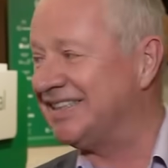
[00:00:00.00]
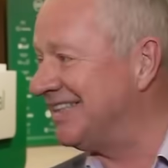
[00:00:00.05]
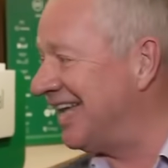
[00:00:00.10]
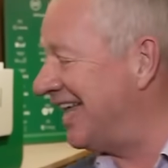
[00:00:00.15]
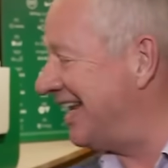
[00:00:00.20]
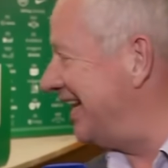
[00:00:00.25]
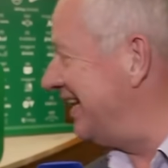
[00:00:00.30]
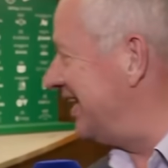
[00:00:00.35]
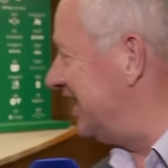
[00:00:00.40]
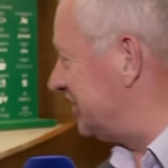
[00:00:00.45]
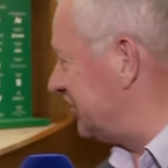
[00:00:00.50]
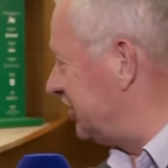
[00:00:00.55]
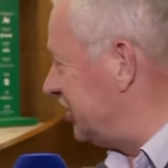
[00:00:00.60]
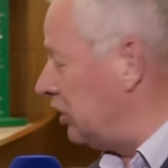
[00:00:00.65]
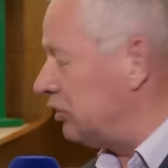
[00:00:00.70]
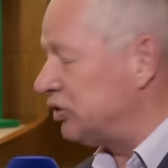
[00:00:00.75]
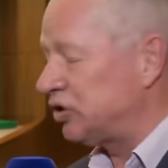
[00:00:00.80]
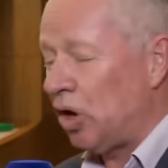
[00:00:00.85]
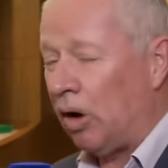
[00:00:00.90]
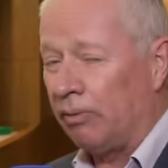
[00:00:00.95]
And then in this
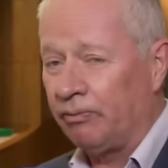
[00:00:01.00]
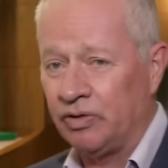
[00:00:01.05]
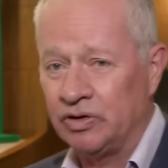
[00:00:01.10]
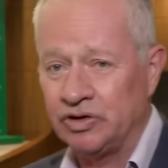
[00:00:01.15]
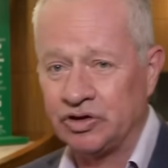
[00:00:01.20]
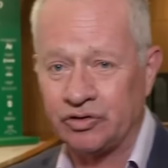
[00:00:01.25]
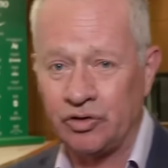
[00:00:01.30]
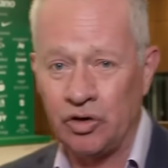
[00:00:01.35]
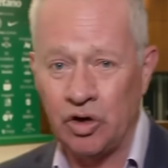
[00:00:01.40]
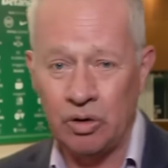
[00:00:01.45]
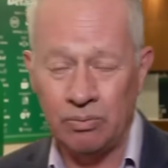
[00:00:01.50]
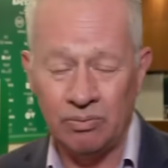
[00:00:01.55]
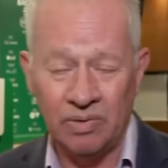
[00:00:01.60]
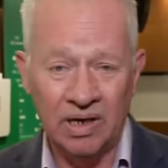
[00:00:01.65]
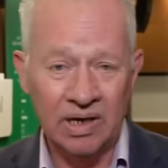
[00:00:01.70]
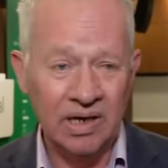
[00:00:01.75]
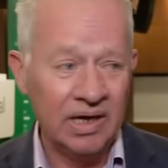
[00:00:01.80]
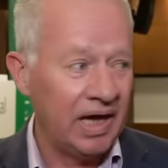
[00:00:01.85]
news conference room,